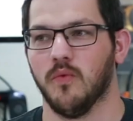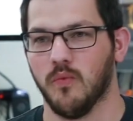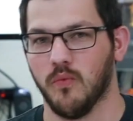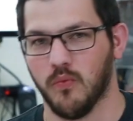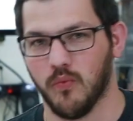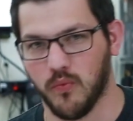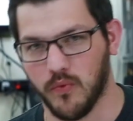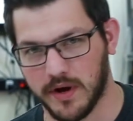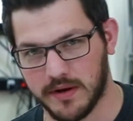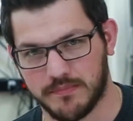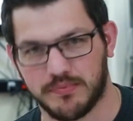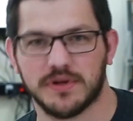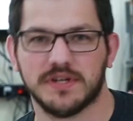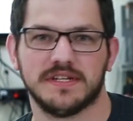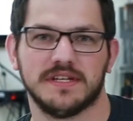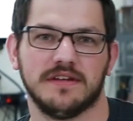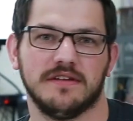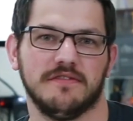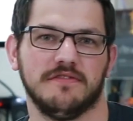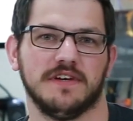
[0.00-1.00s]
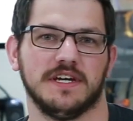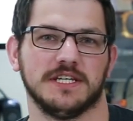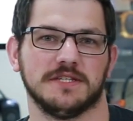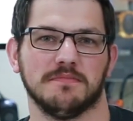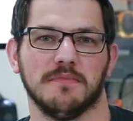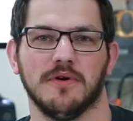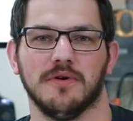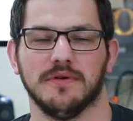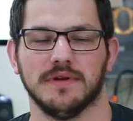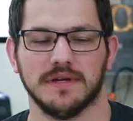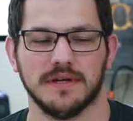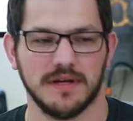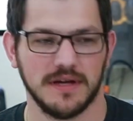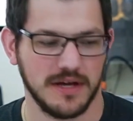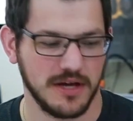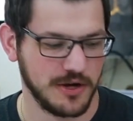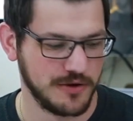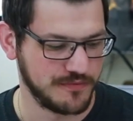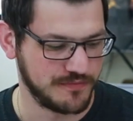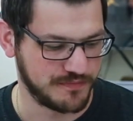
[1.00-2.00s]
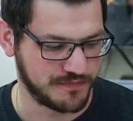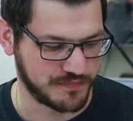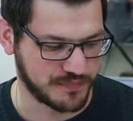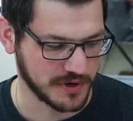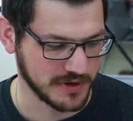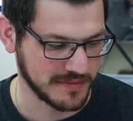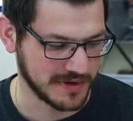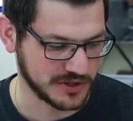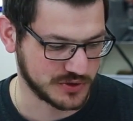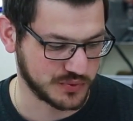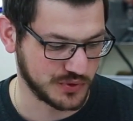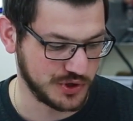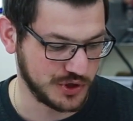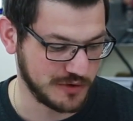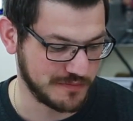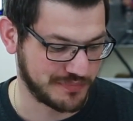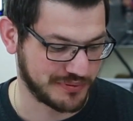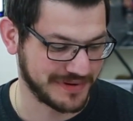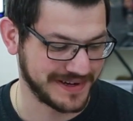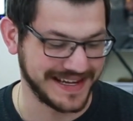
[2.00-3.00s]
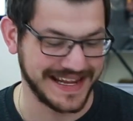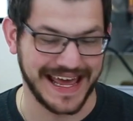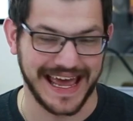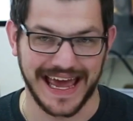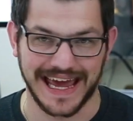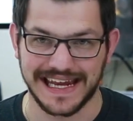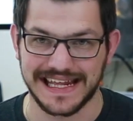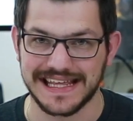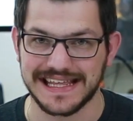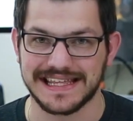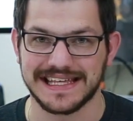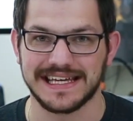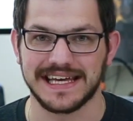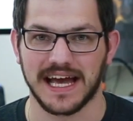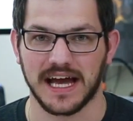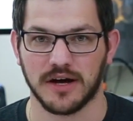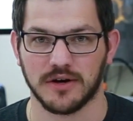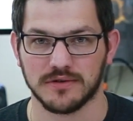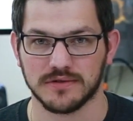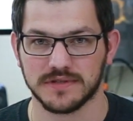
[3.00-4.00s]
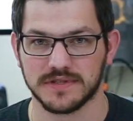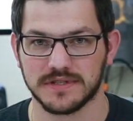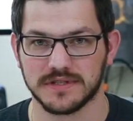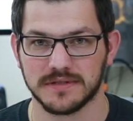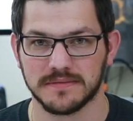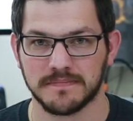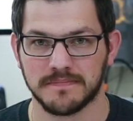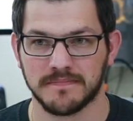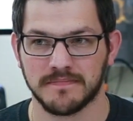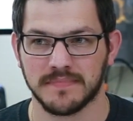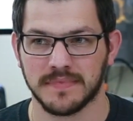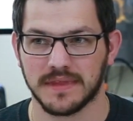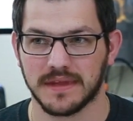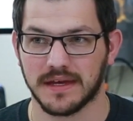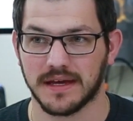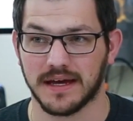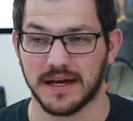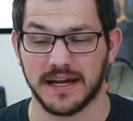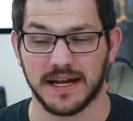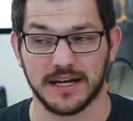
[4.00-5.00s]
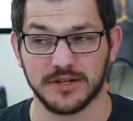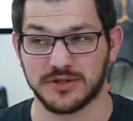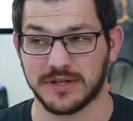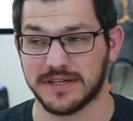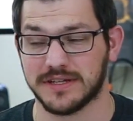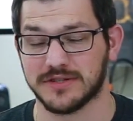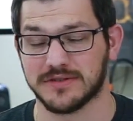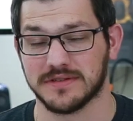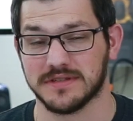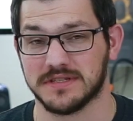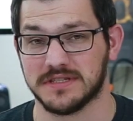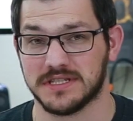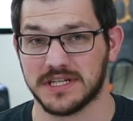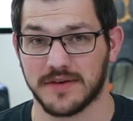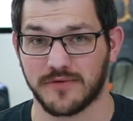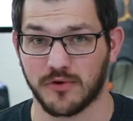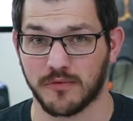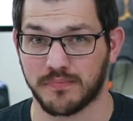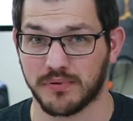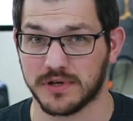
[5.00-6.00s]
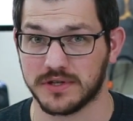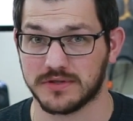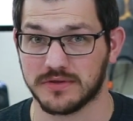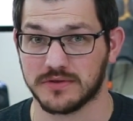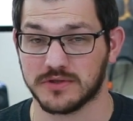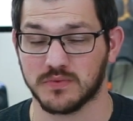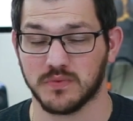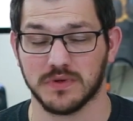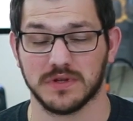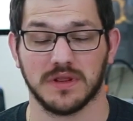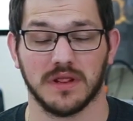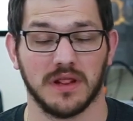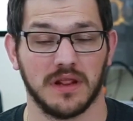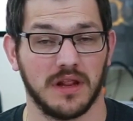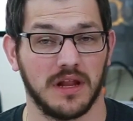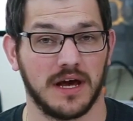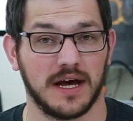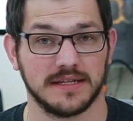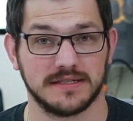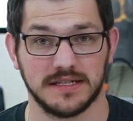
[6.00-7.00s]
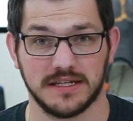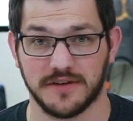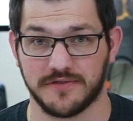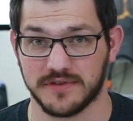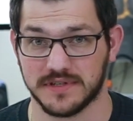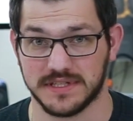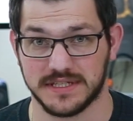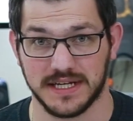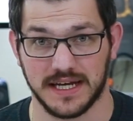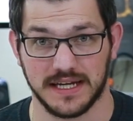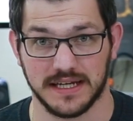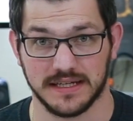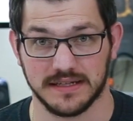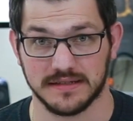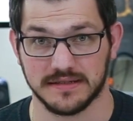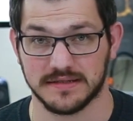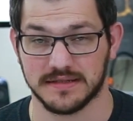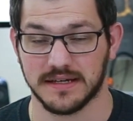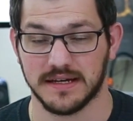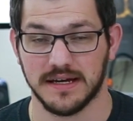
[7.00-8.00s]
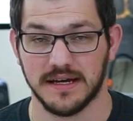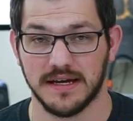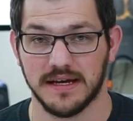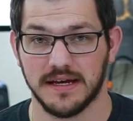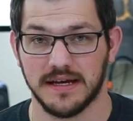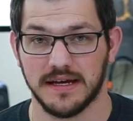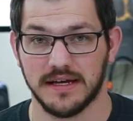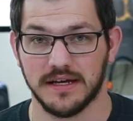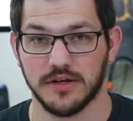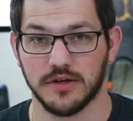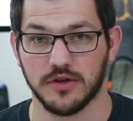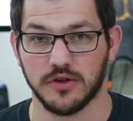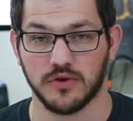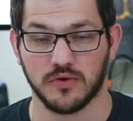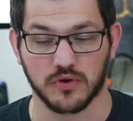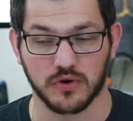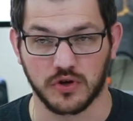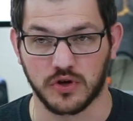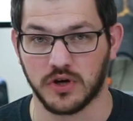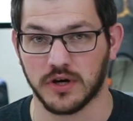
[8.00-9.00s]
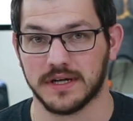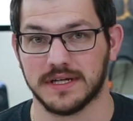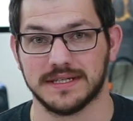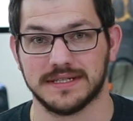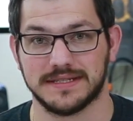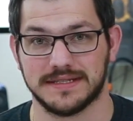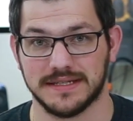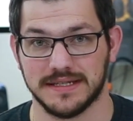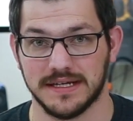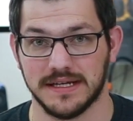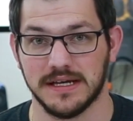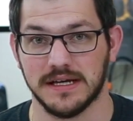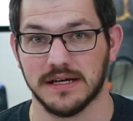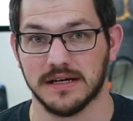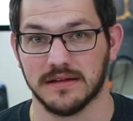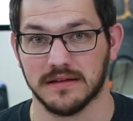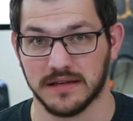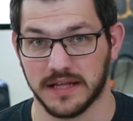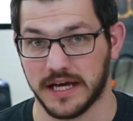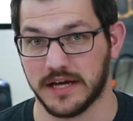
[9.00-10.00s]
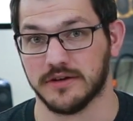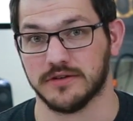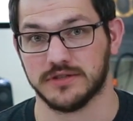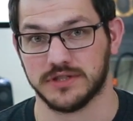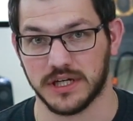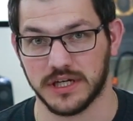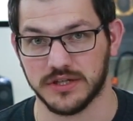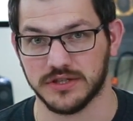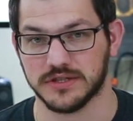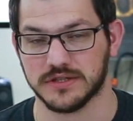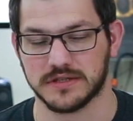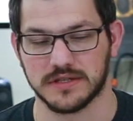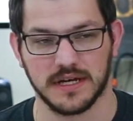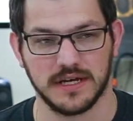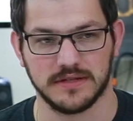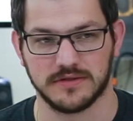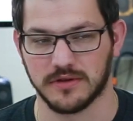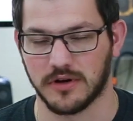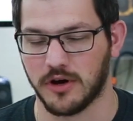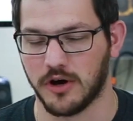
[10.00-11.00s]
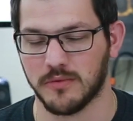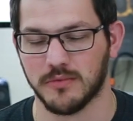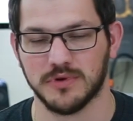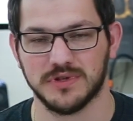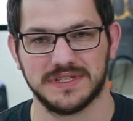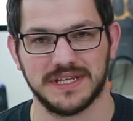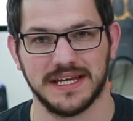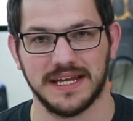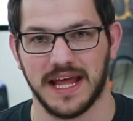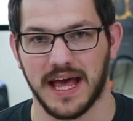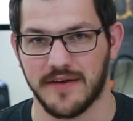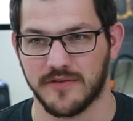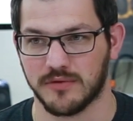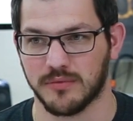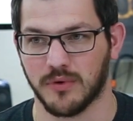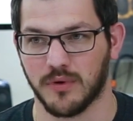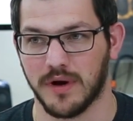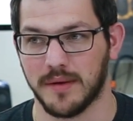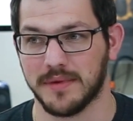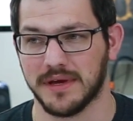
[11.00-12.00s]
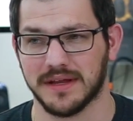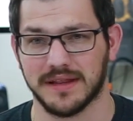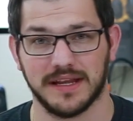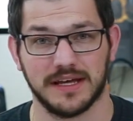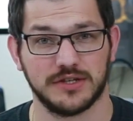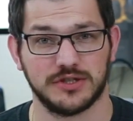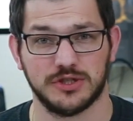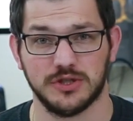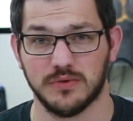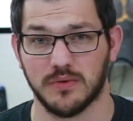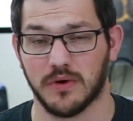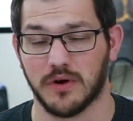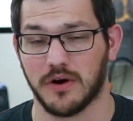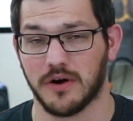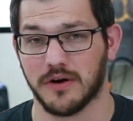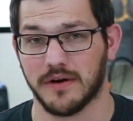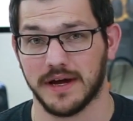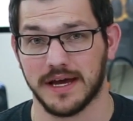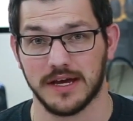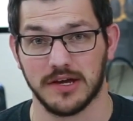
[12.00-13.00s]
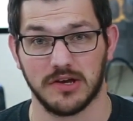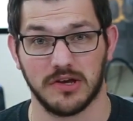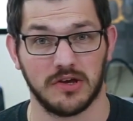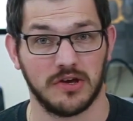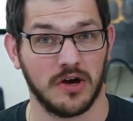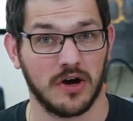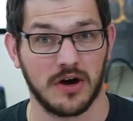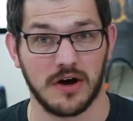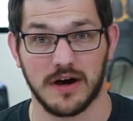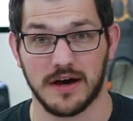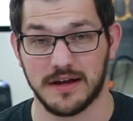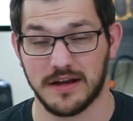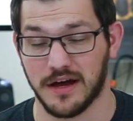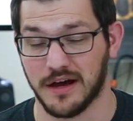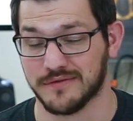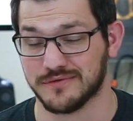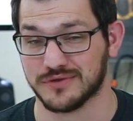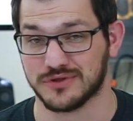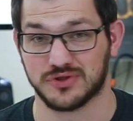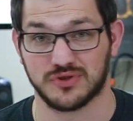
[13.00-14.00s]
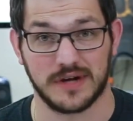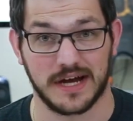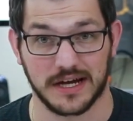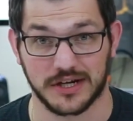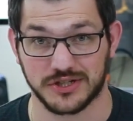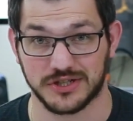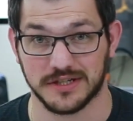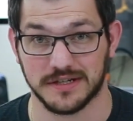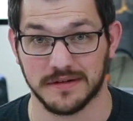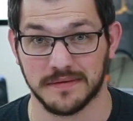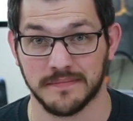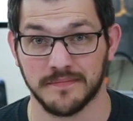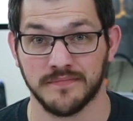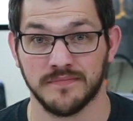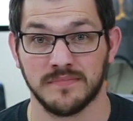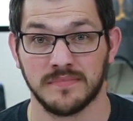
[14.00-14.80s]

when printed in vase mode. Pretty much when you print anything else, and I tried this on several printers with lots of different settings, you're gonna see layer changes. It's almost inevitable. I mean, unless you are a god of retraction,